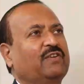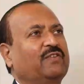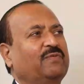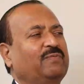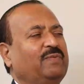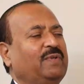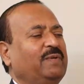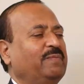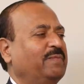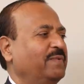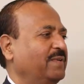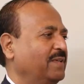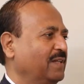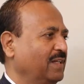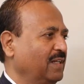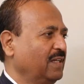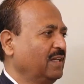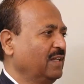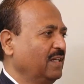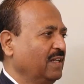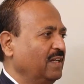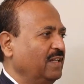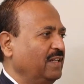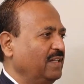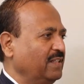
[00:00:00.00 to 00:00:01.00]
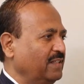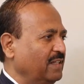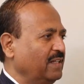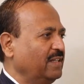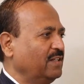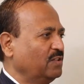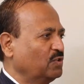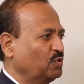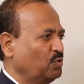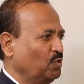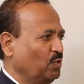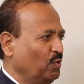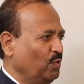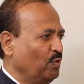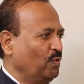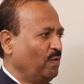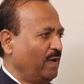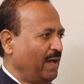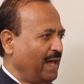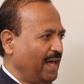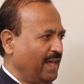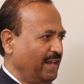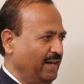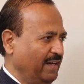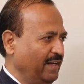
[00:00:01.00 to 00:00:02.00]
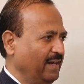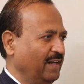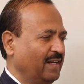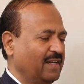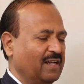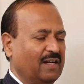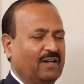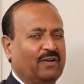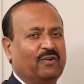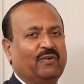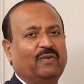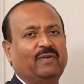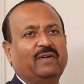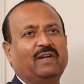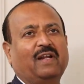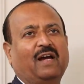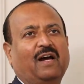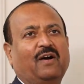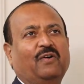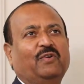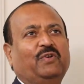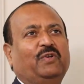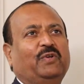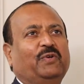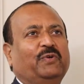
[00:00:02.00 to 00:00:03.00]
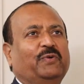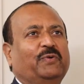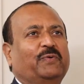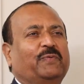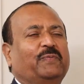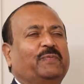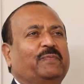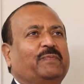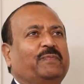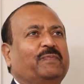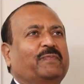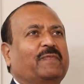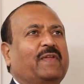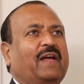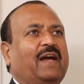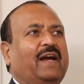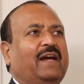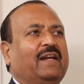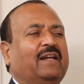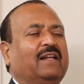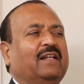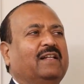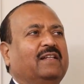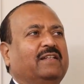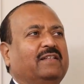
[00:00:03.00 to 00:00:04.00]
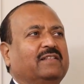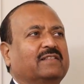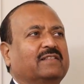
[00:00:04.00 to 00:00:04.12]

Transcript: of people. It is so ironical, no? How do you handle